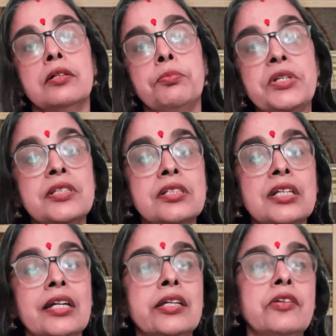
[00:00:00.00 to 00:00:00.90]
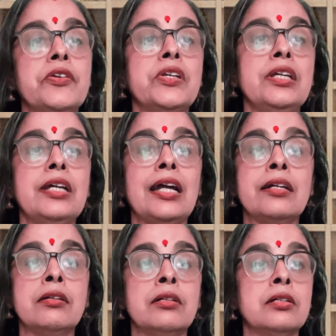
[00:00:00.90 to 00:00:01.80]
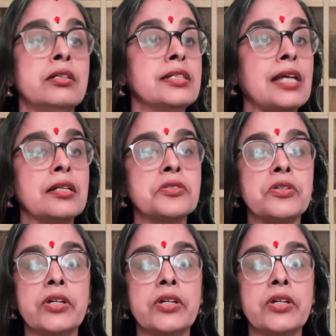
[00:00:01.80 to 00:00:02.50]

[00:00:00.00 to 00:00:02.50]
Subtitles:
business continuity and disaster